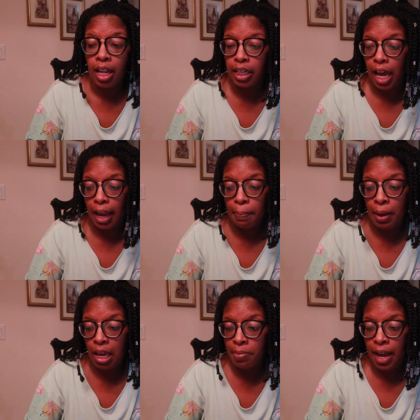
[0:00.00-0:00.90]
Like,
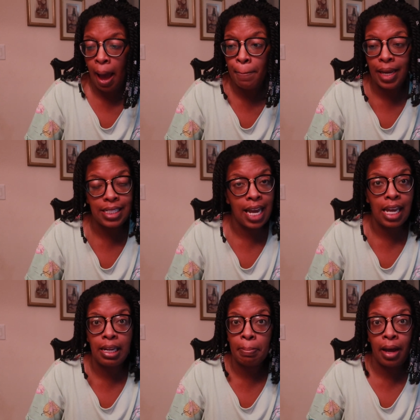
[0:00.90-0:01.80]
baby, I'm
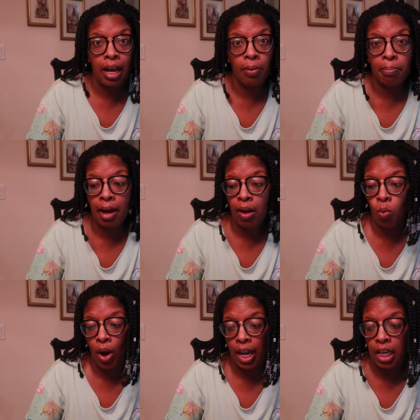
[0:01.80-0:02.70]
maintaining my, my
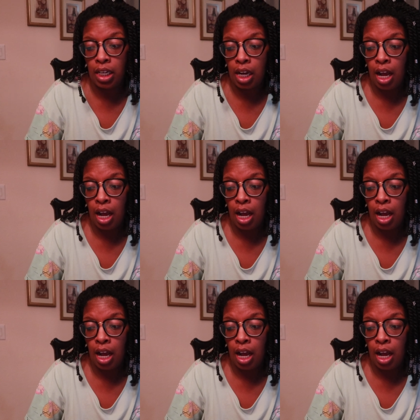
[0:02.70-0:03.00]
weight.